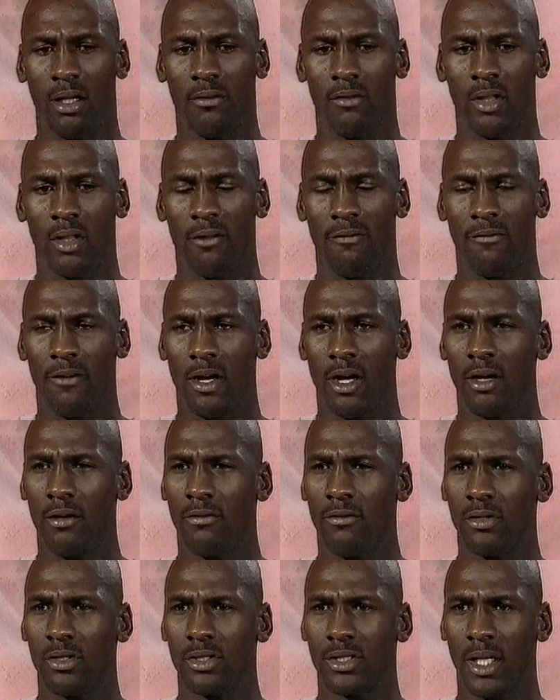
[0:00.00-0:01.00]
or that fire for
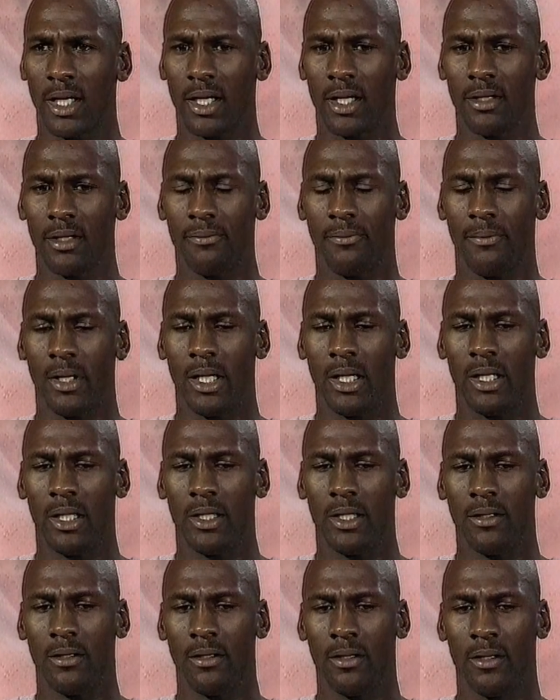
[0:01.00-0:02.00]
a second, and
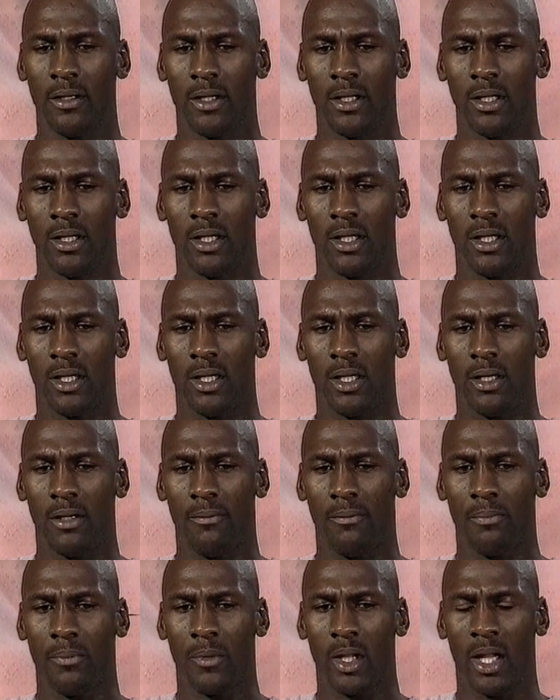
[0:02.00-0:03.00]

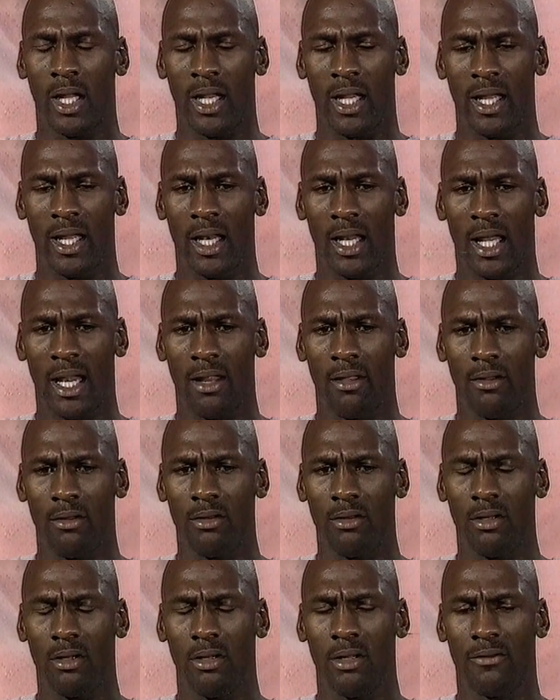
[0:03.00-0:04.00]
I had a lot of
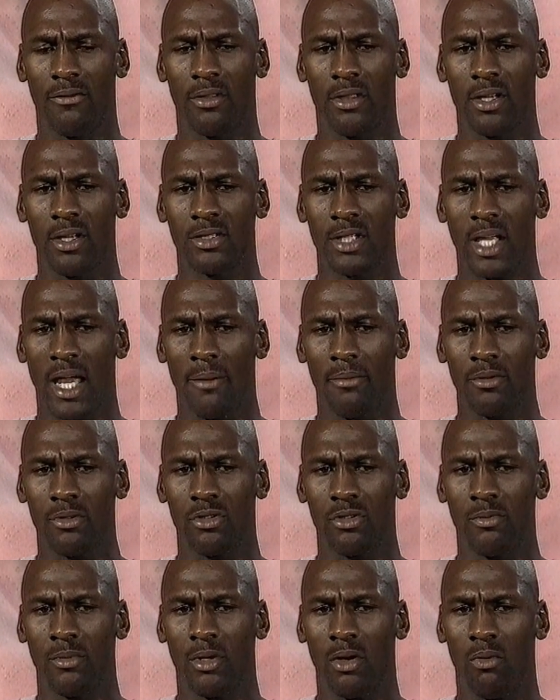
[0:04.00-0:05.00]
different things happen to
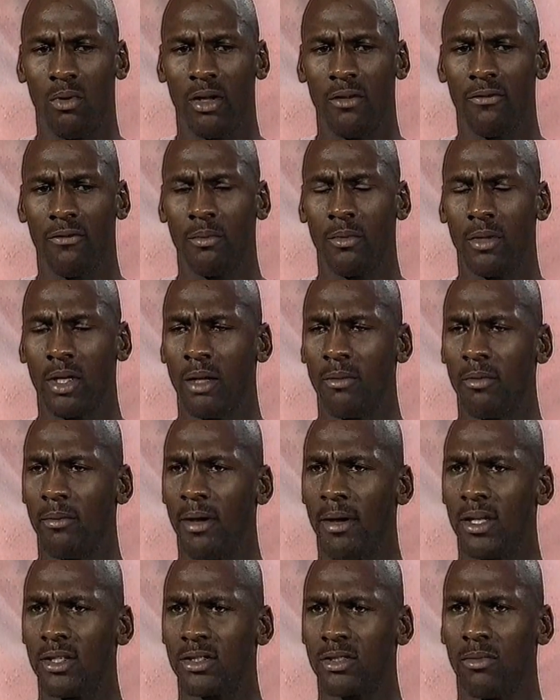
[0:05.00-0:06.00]
me away from the game of
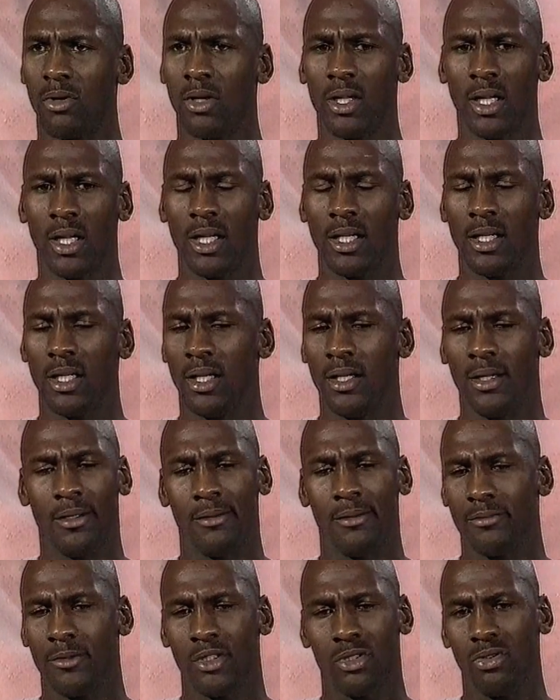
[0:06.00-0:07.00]
basketball.
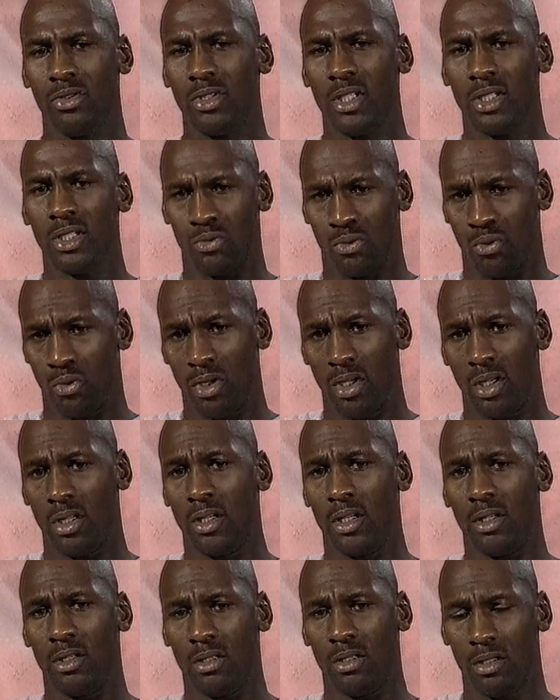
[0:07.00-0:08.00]
2 years
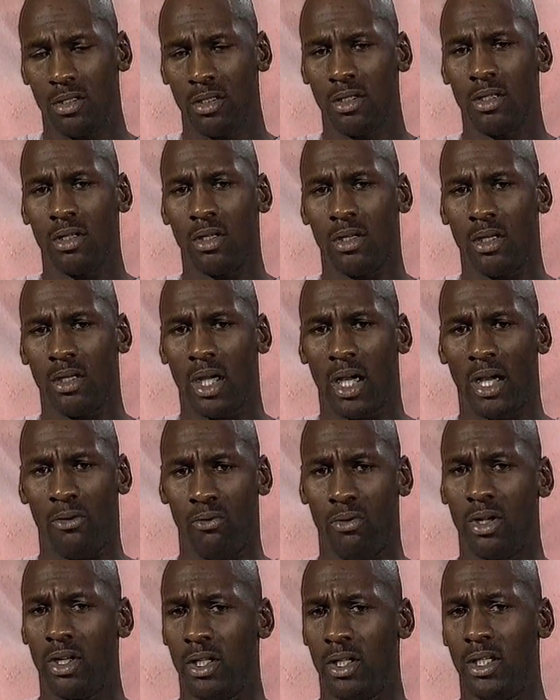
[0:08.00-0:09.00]
I
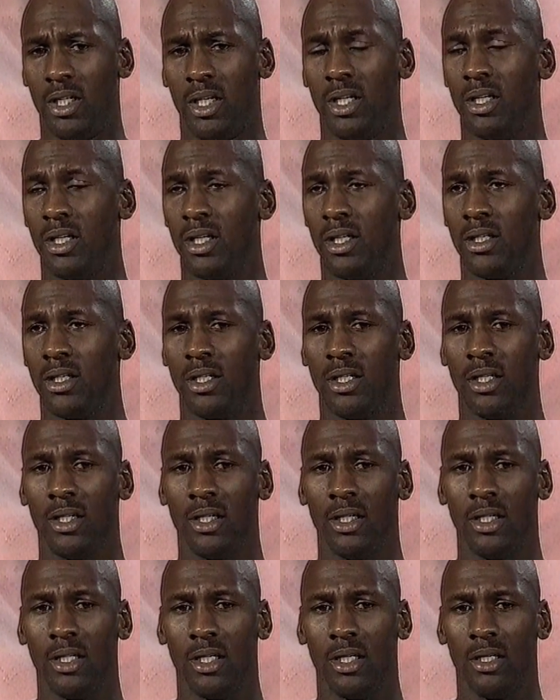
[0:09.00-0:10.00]
really needed it,
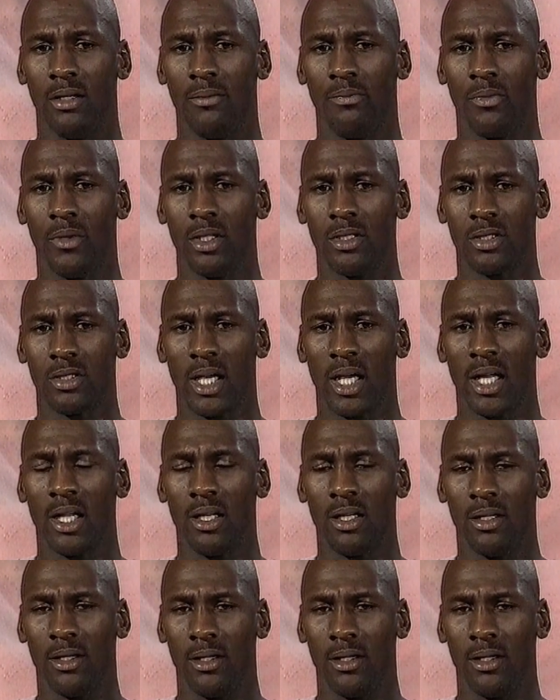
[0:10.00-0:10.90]
and it's kind of